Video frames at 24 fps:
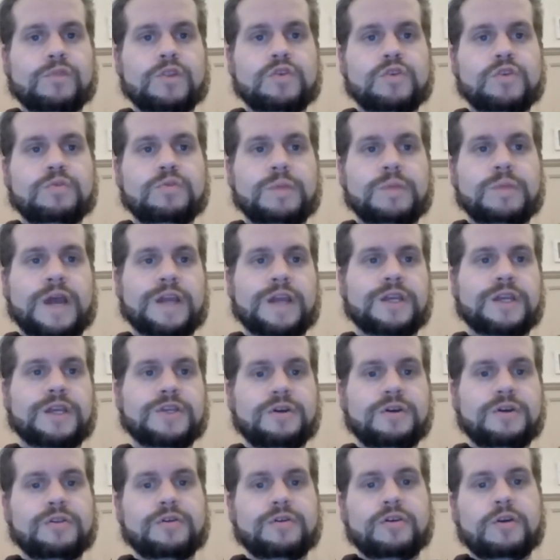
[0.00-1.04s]
to back
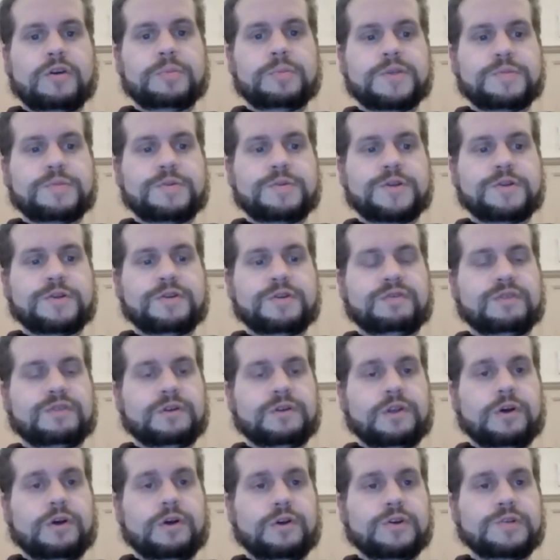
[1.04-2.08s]
each other up, especially for
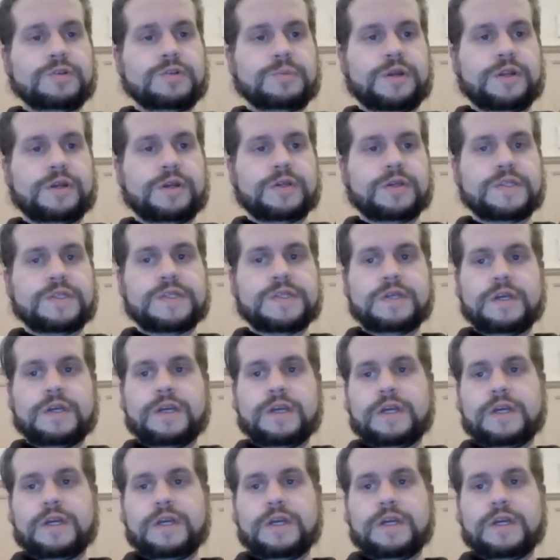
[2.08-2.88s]
large meetings.